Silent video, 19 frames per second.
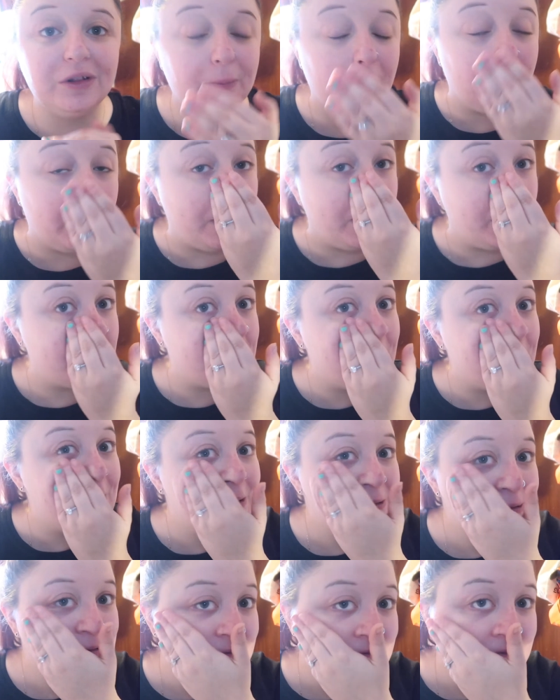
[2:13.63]
bottom
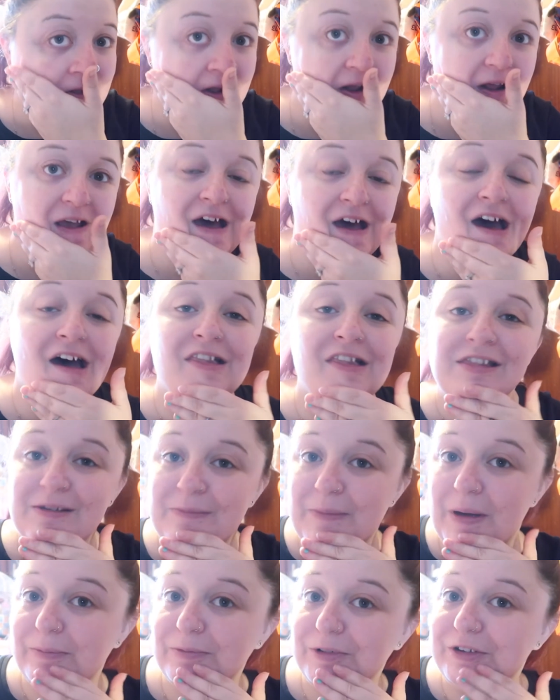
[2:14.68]
and the
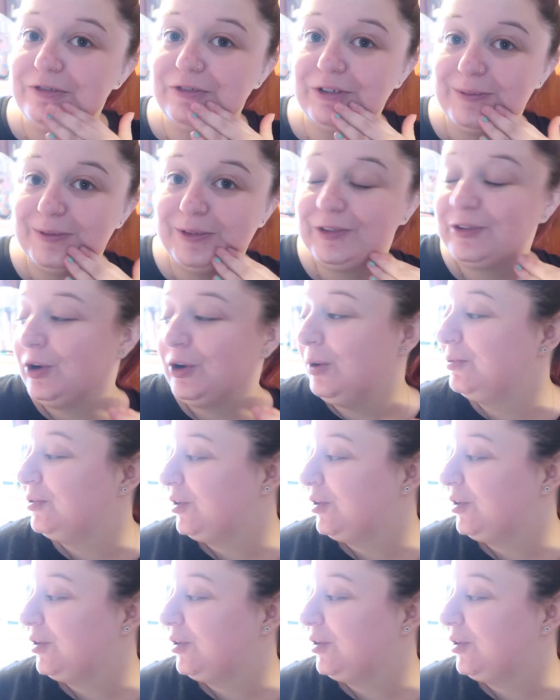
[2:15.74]
memory foam on the top.